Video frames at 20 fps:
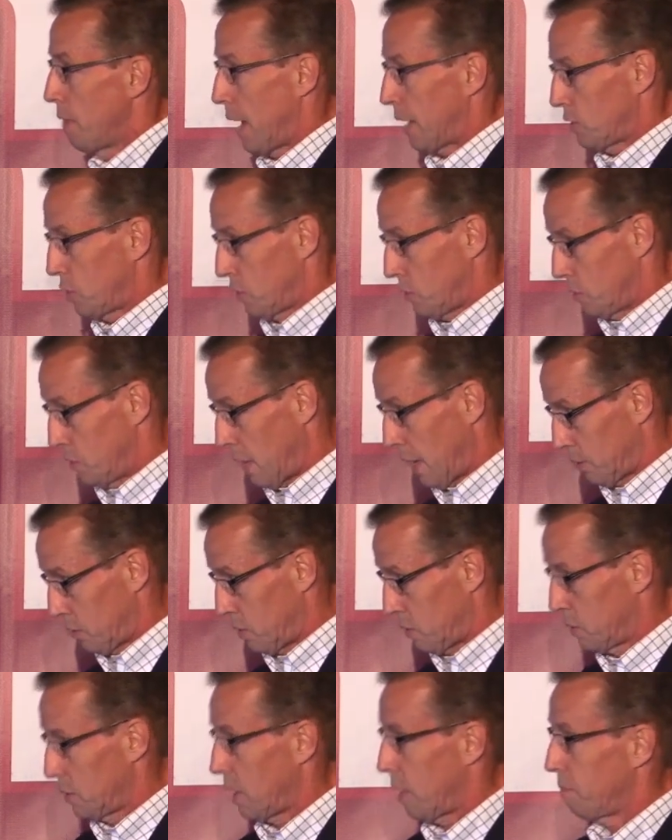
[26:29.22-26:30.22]
that's
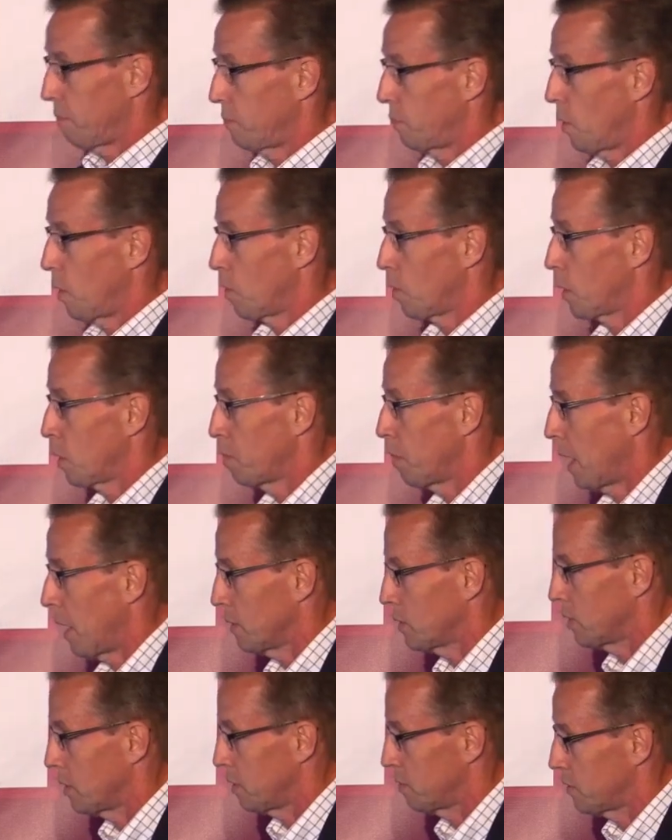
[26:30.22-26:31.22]
a step forward, a
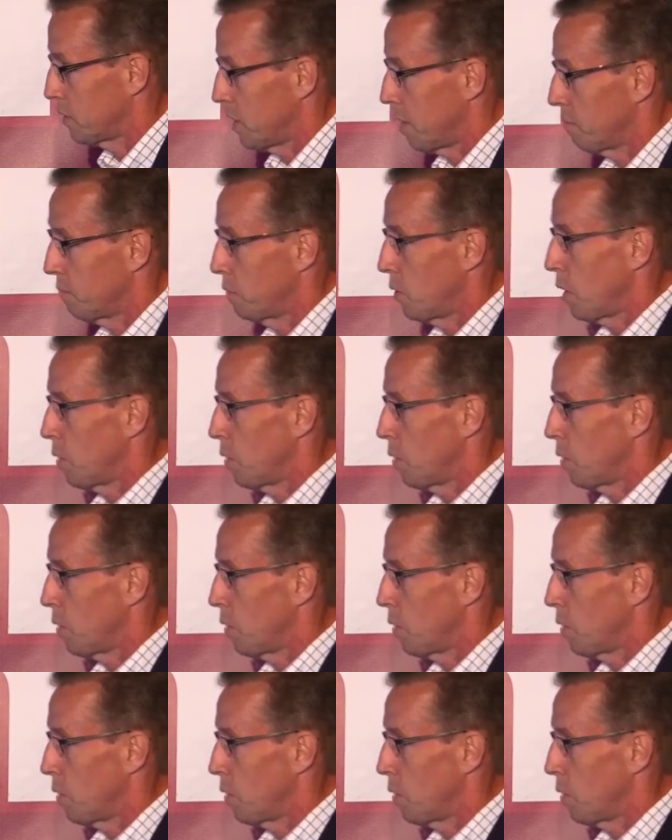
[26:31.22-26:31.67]
positive step